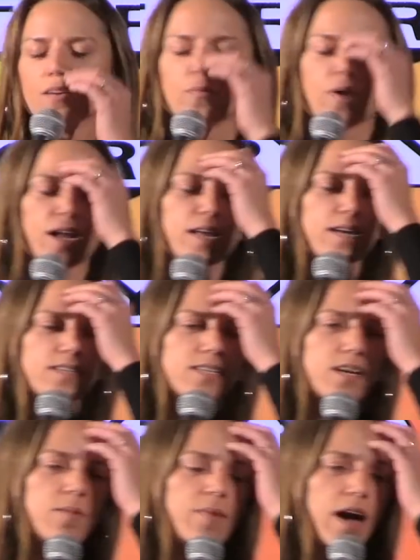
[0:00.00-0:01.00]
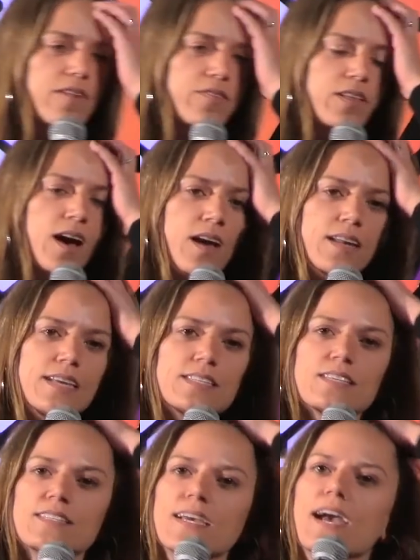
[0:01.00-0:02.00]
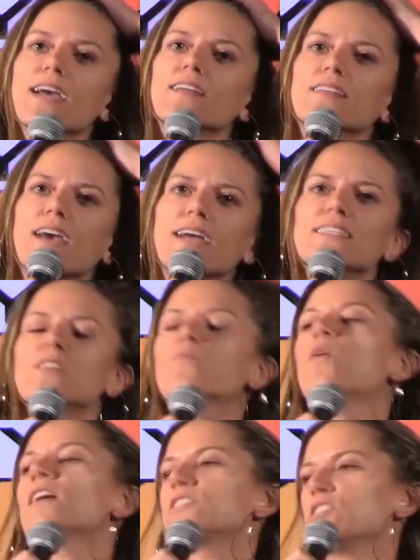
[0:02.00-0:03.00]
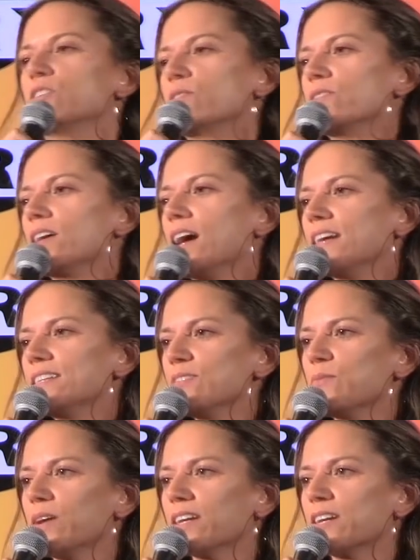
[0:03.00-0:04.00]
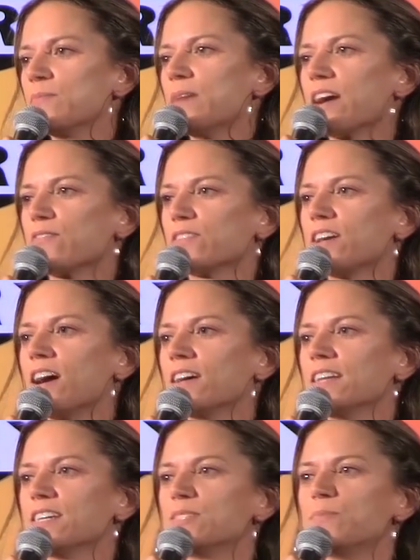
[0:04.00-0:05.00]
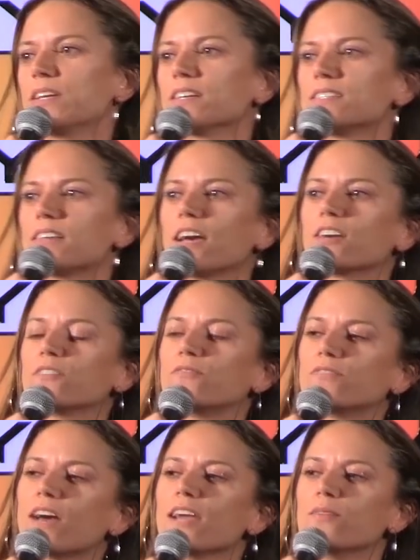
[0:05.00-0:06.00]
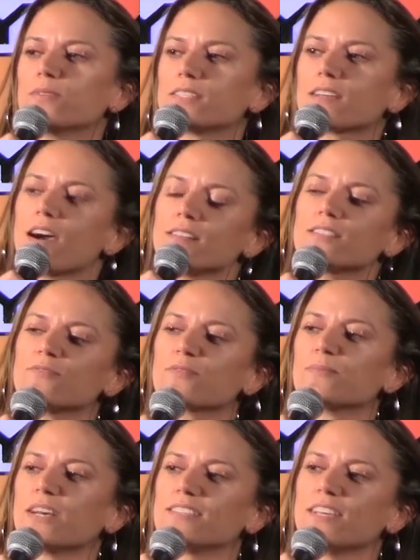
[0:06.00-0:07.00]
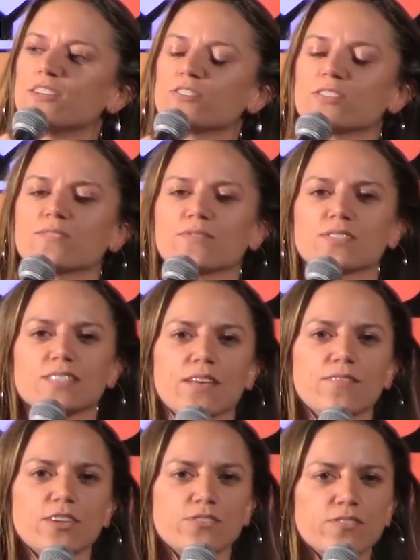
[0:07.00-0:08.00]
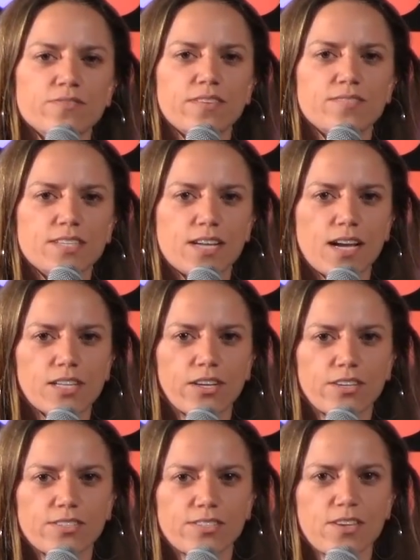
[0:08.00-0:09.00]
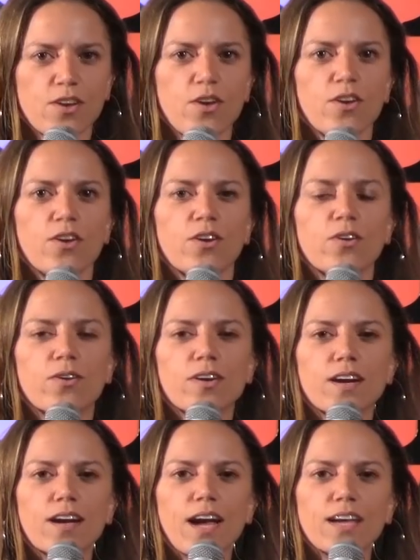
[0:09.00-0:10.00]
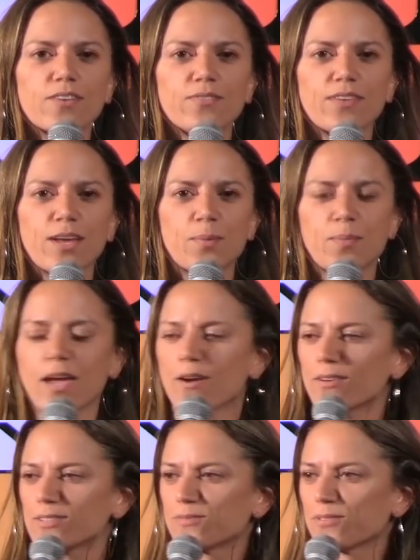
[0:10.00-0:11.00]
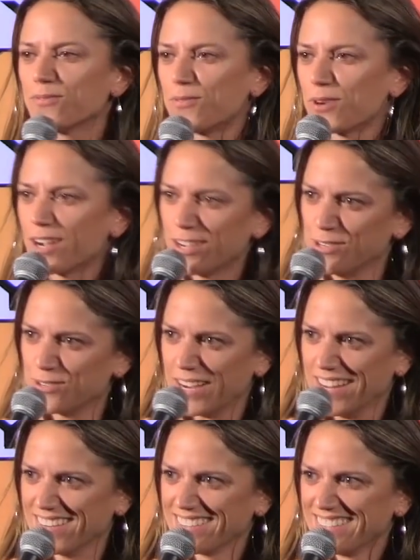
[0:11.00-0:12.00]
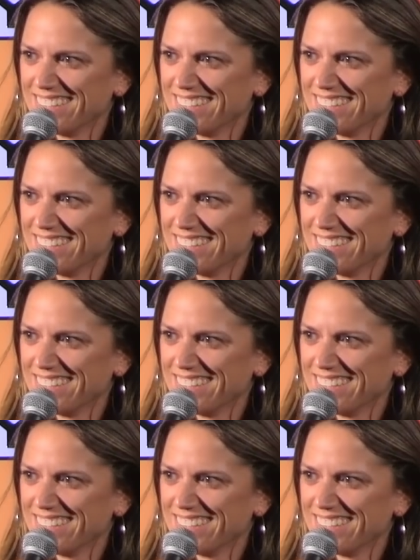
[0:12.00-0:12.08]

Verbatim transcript: wanting to come back for the holidays because I, I I didn't want to. I didn't want to come back for the holidays because I could fly to Wisconsin from Los Angeles for seven hundred and fifty dollars, or I could fly to Paris for 400.